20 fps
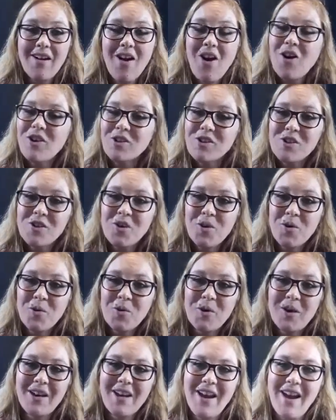
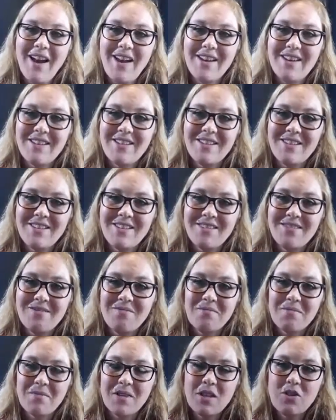Also,
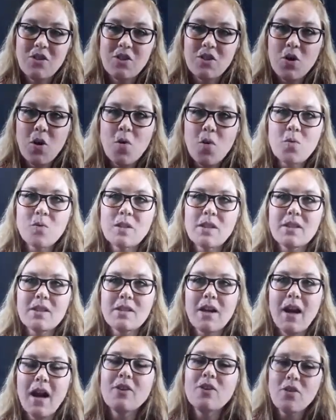don't
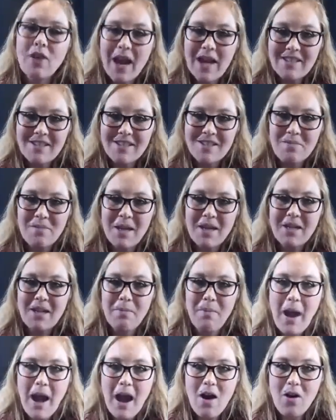underestimate the
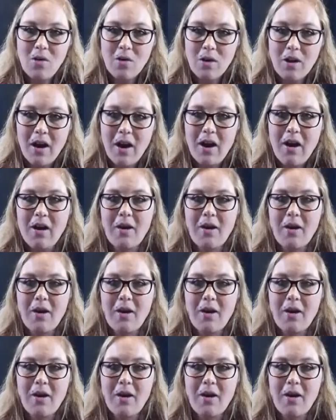power